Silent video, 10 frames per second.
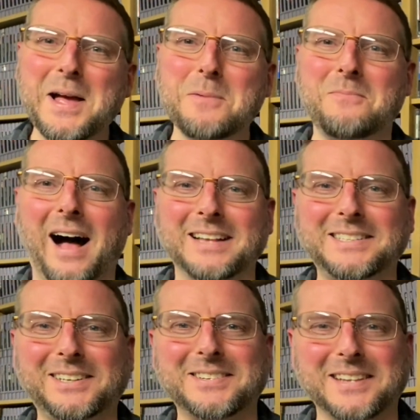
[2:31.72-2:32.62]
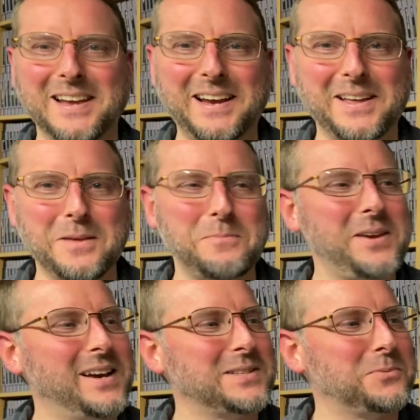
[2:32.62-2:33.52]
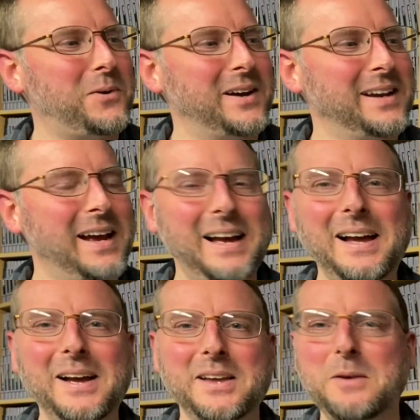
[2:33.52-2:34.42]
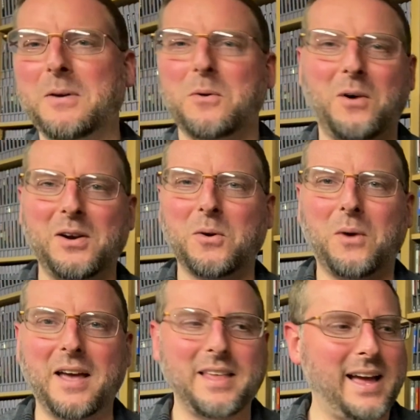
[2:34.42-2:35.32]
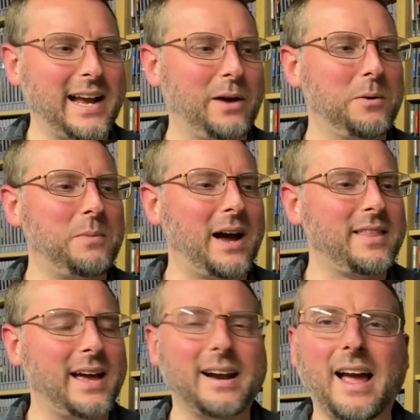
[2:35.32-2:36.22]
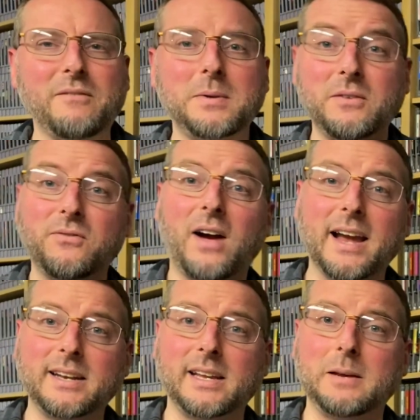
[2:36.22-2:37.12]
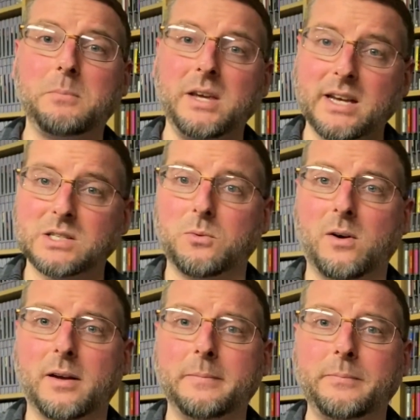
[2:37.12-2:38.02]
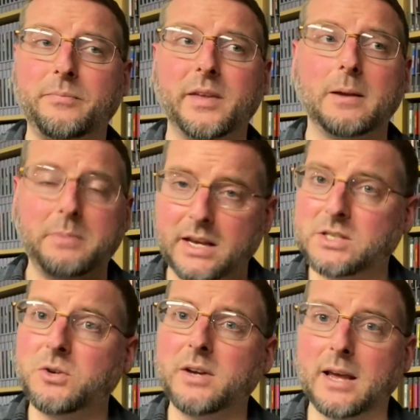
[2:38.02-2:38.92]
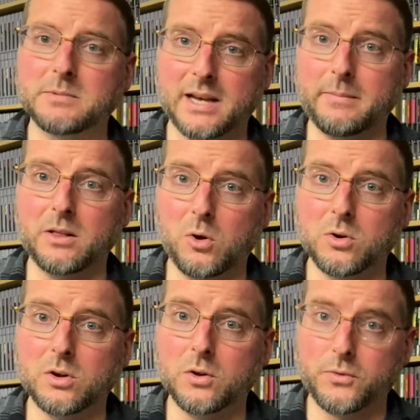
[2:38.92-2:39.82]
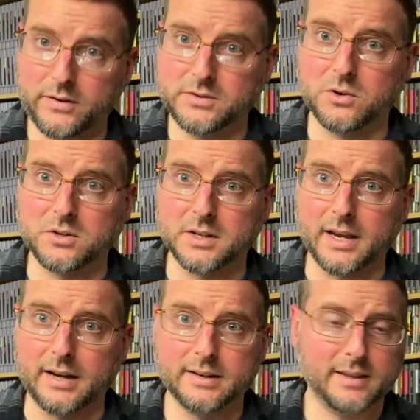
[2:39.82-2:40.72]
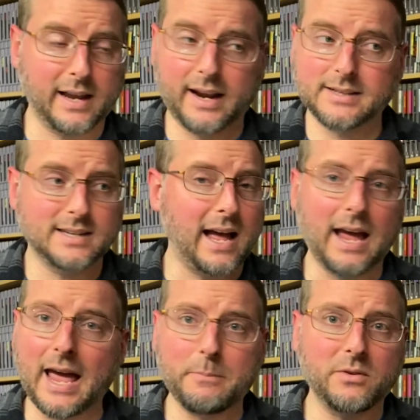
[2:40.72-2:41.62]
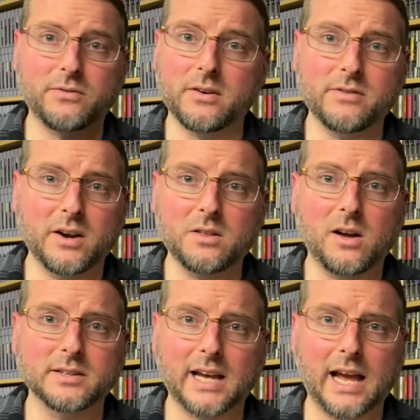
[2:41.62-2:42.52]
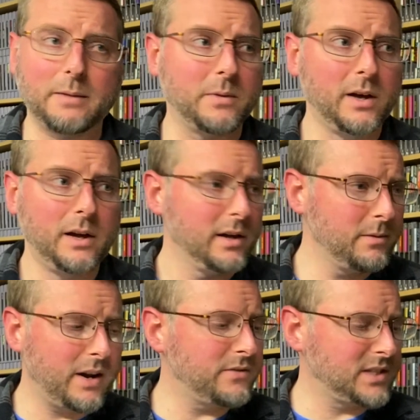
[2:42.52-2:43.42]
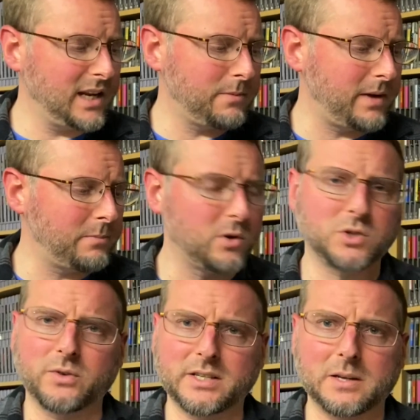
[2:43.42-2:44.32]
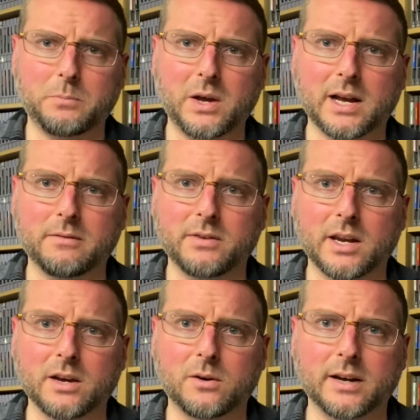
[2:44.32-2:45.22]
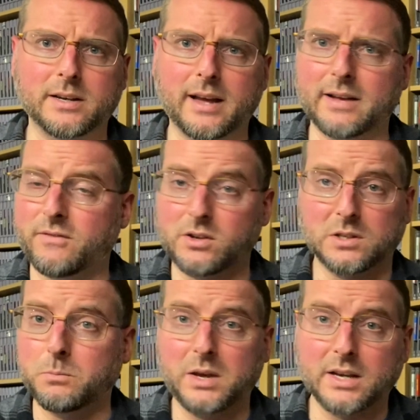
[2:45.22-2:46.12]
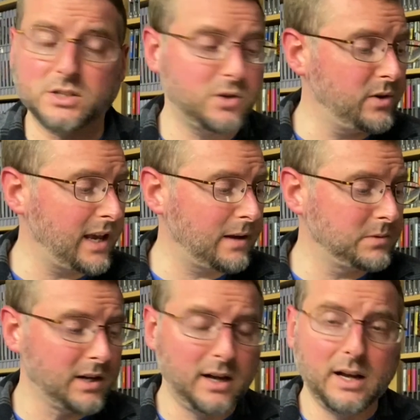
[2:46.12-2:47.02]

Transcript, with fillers: Monsters Inc. on the PS1. You might wonder why the heck I would buy that. I've been finding PS1 and PS2 games at my local thrift stores again. That has not happened for a very long time. You might have seen in my most recent pickup video, I found some PS2 games.